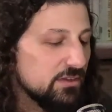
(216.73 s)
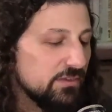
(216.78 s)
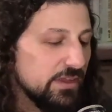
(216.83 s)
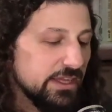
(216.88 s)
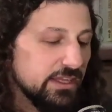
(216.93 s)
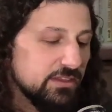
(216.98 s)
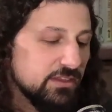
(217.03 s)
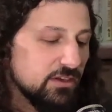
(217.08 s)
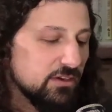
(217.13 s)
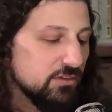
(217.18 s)

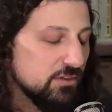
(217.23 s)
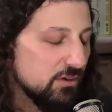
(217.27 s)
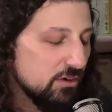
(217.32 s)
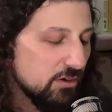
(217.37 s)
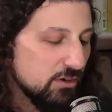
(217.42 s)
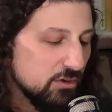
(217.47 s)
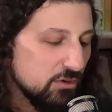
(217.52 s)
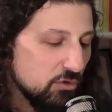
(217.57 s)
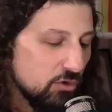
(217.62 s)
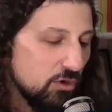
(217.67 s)
Like there are
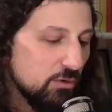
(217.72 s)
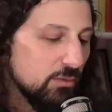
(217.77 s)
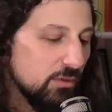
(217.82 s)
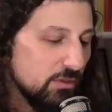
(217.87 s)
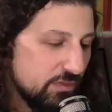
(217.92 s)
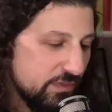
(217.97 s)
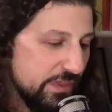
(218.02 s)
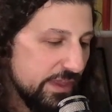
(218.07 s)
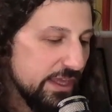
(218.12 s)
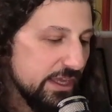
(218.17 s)
normal
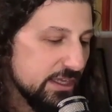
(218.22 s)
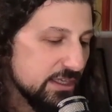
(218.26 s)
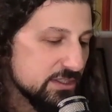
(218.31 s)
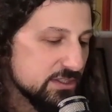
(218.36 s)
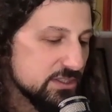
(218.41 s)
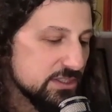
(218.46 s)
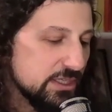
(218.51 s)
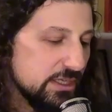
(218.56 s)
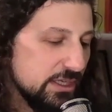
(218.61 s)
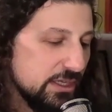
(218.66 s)

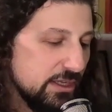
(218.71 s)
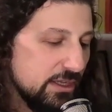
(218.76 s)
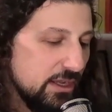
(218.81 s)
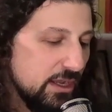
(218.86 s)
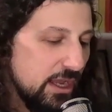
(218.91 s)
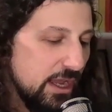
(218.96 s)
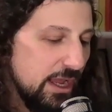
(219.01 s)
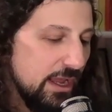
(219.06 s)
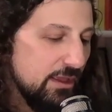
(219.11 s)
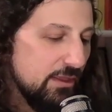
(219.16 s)
things.
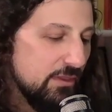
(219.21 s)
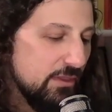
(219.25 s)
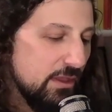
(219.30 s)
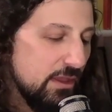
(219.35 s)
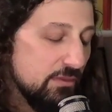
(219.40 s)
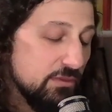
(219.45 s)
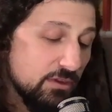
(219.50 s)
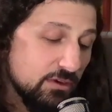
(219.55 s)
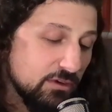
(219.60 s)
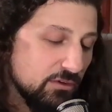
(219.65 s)

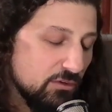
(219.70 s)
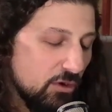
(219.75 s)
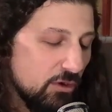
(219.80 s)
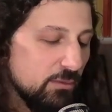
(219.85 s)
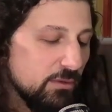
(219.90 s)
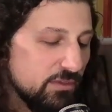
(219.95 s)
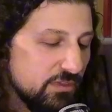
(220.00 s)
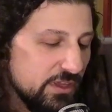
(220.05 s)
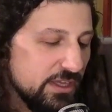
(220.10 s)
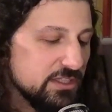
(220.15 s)
There are
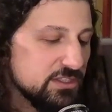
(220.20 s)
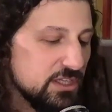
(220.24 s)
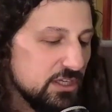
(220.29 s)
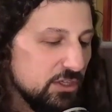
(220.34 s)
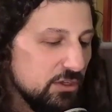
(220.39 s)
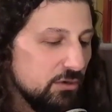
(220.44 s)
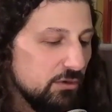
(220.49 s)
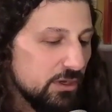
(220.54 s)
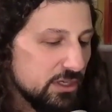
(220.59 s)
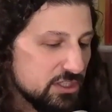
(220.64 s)
normal things that
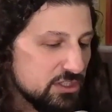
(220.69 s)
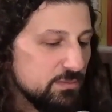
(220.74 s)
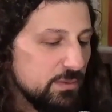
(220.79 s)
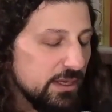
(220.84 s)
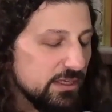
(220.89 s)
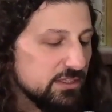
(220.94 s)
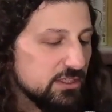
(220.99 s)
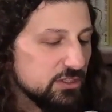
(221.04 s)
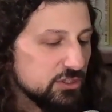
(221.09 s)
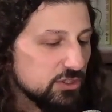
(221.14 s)
you
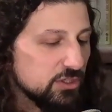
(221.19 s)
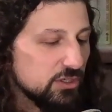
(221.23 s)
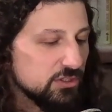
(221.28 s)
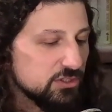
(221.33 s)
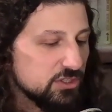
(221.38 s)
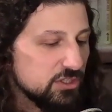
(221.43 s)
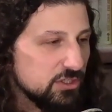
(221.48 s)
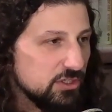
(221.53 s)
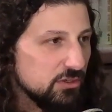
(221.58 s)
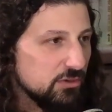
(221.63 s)
expect the church
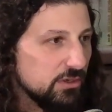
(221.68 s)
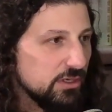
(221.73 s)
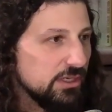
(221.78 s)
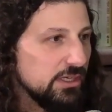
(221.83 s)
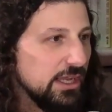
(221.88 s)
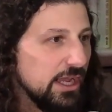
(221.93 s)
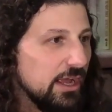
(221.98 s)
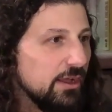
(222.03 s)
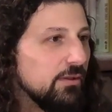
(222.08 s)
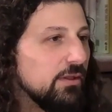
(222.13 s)
to do it.
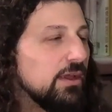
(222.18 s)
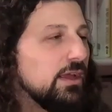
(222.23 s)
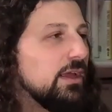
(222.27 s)
Yeah.